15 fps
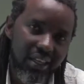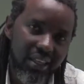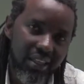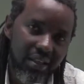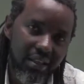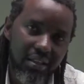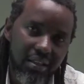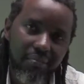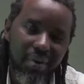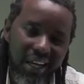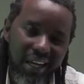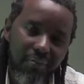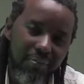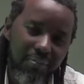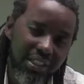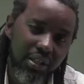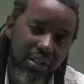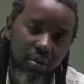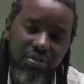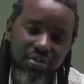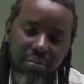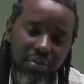parcel of some of
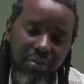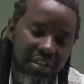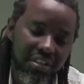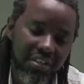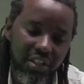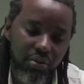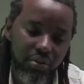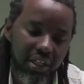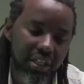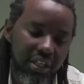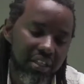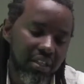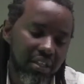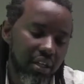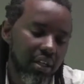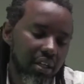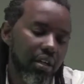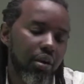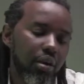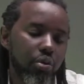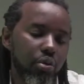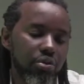the things that you can get. Because
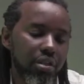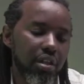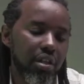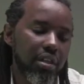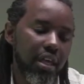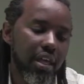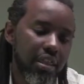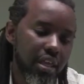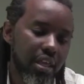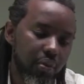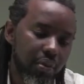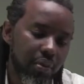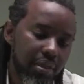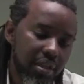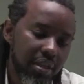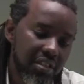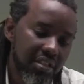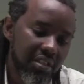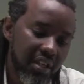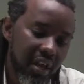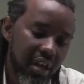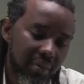the thing with this
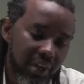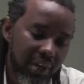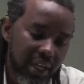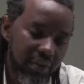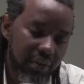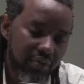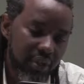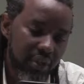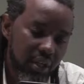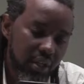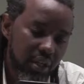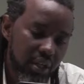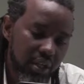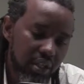camera is